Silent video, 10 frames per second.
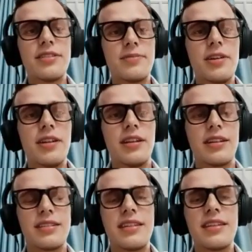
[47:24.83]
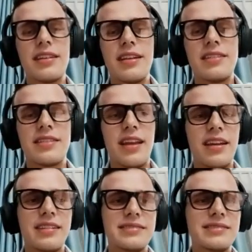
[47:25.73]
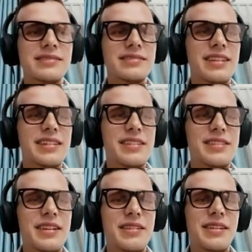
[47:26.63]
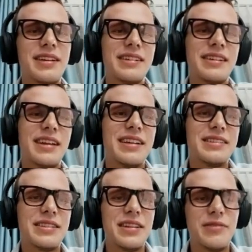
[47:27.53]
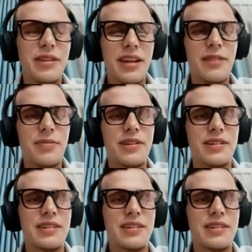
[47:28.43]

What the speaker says: transmute it because it's like it's a secret. I guess it can really help you, you